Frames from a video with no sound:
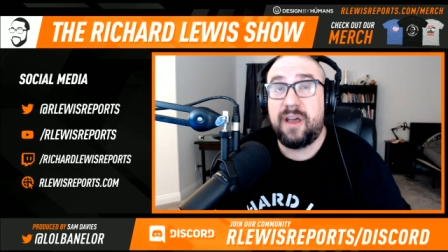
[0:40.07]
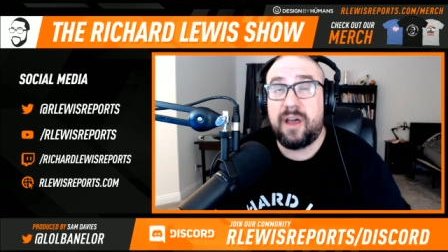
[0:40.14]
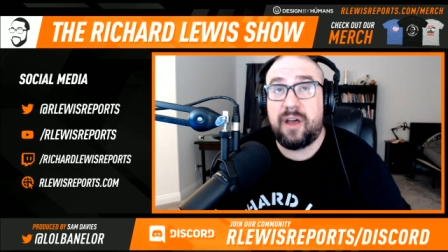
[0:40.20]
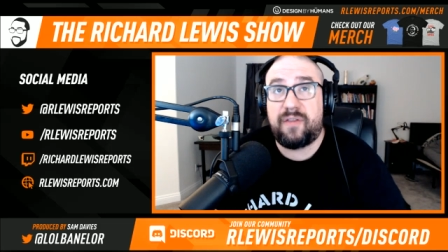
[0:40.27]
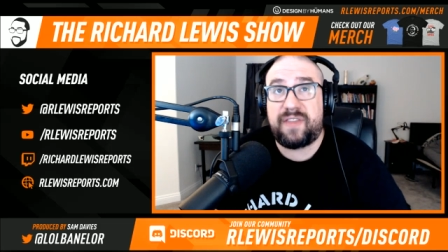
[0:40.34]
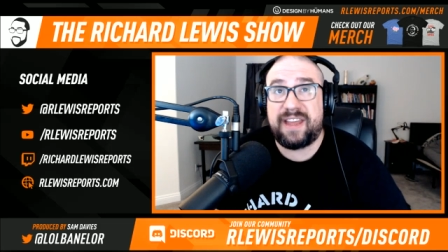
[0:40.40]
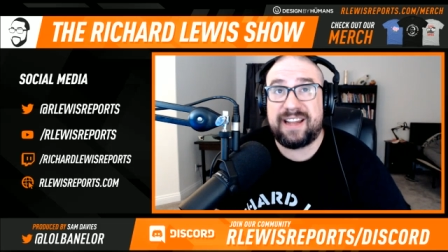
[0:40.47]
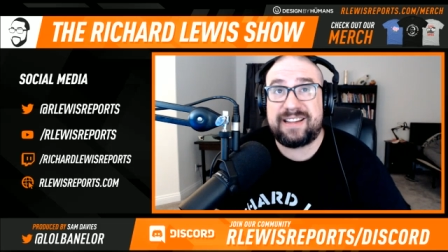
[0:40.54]

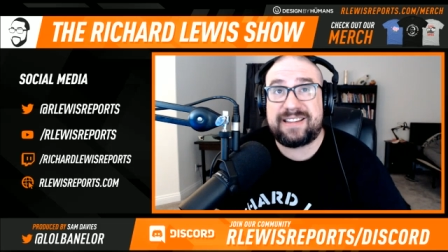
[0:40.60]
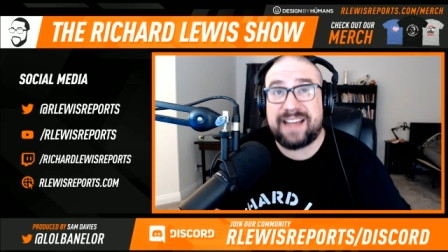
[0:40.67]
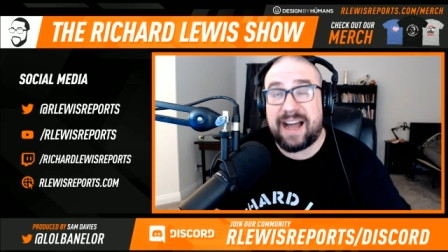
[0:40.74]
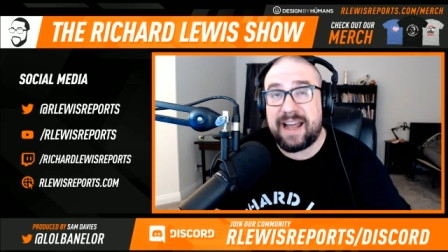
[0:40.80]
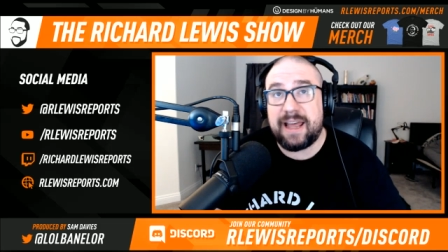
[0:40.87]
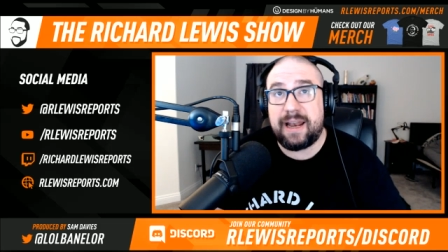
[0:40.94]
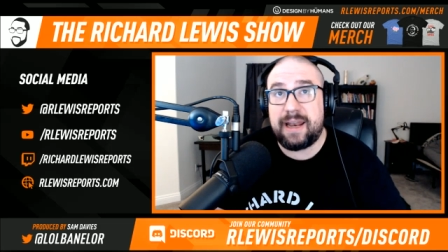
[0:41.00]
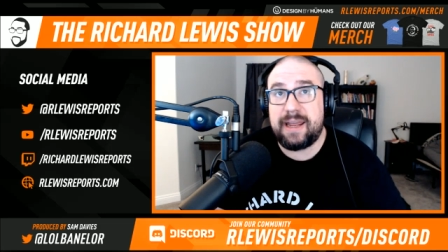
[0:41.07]
of the
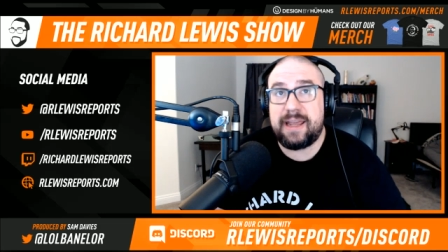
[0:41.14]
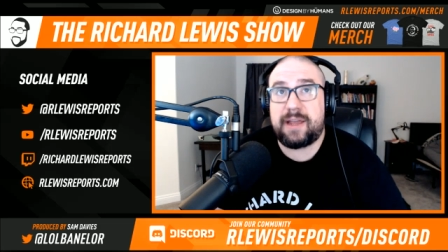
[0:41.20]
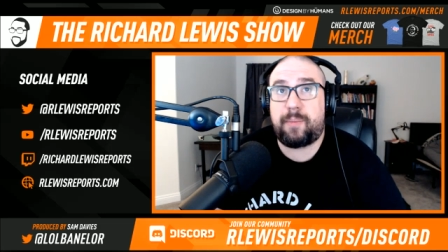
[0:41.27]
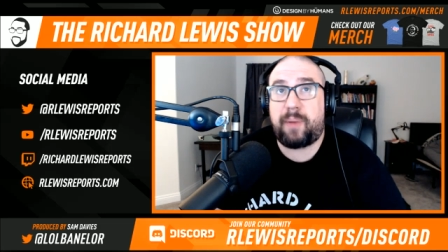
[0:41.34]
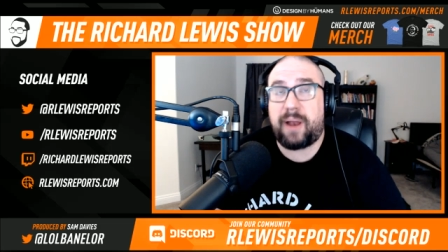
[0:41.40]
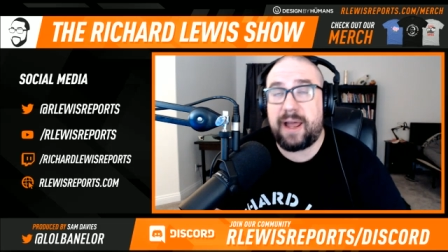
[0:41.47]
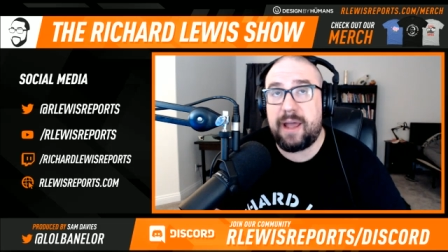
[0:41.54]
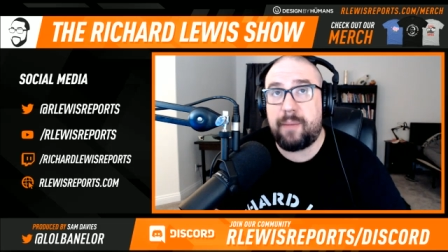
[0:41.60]
entire league
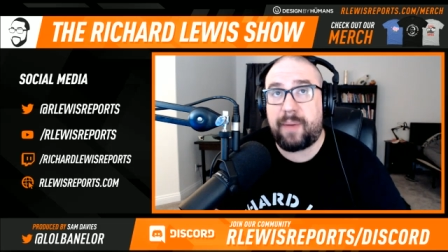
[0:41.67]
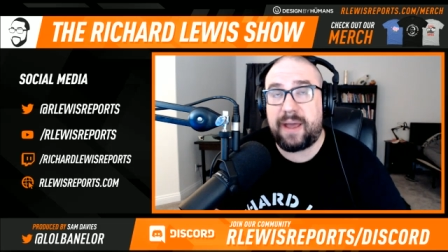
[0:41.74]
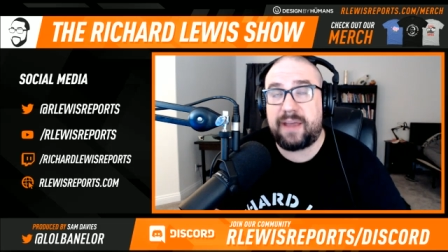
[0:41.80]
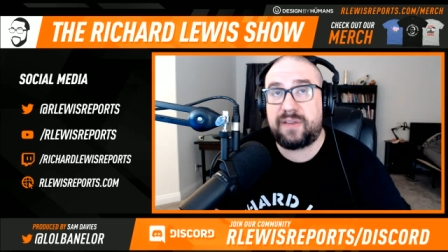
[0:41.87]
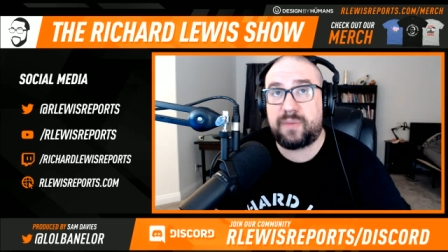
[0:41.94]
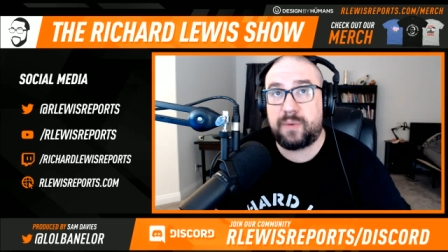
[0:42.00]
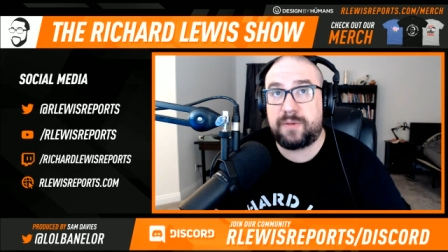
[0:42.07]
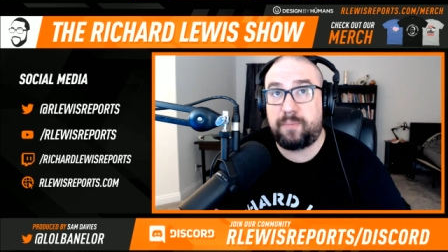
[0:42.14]
player
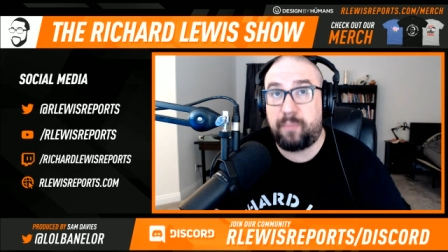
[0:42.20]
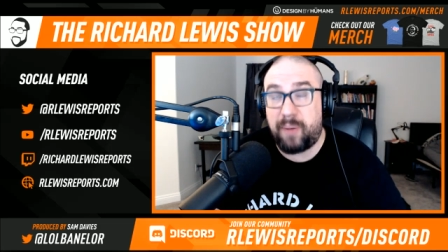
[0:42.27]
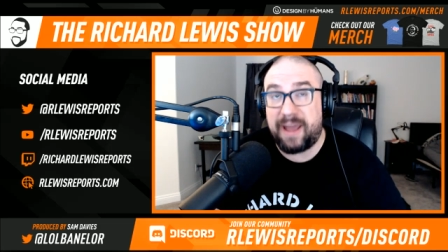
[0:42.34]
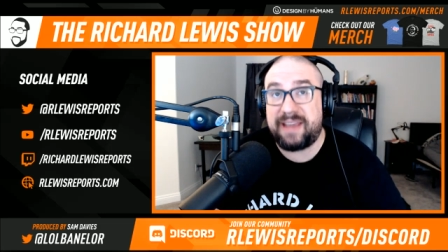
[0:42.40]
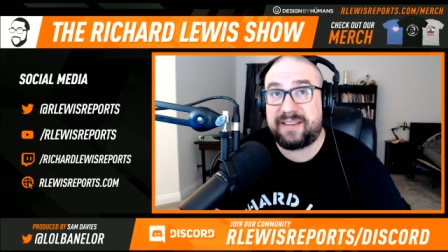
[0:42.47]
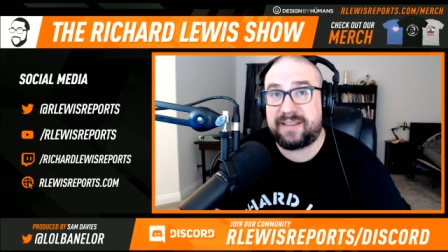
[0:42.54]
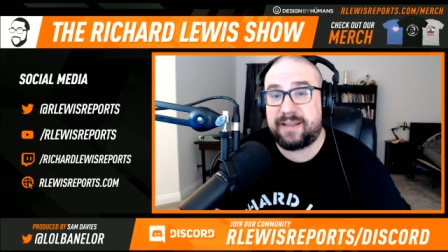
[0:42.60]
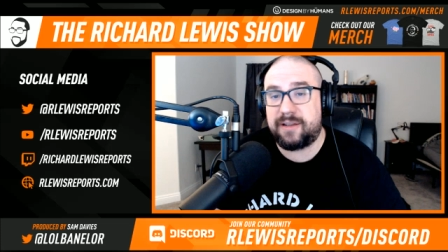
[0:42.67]
base was
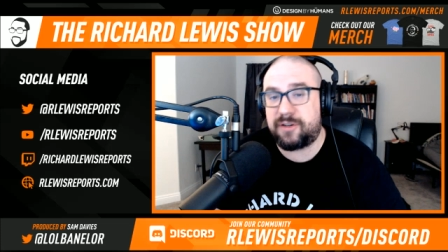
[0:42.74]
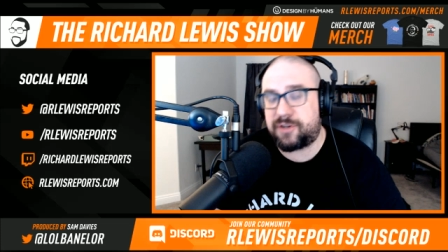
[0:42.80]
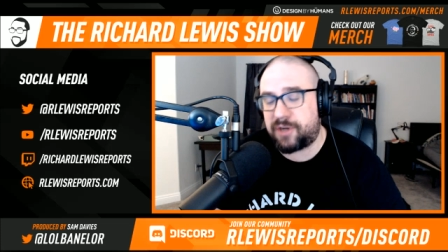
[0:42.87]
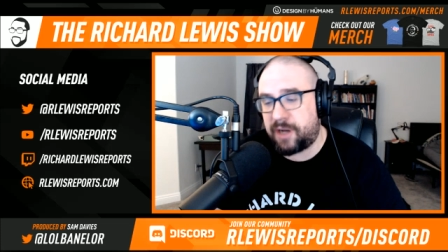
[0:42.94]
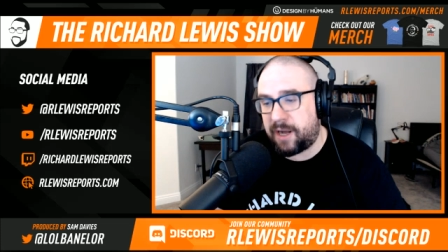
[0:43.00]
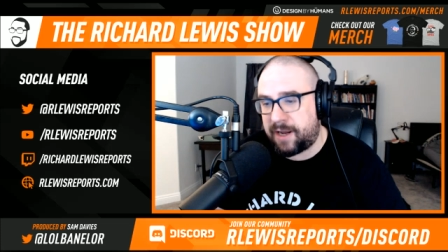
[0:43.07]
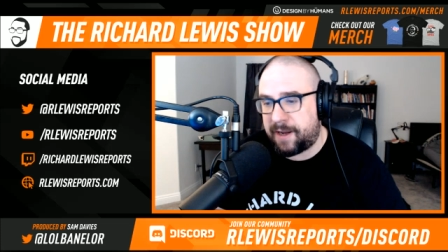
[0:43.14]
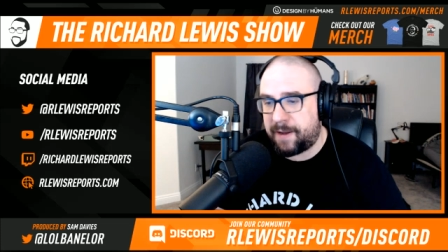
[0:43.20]
based in
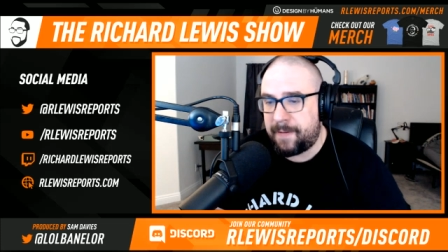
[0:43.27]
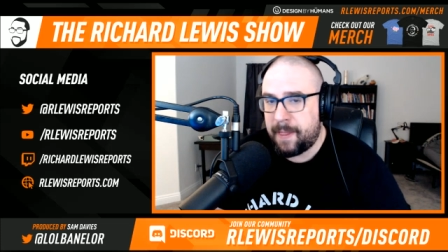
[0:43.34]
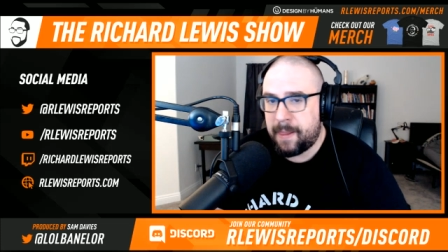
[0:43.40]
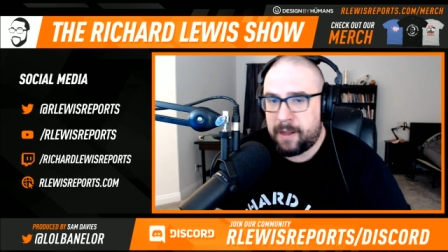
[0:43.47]
China.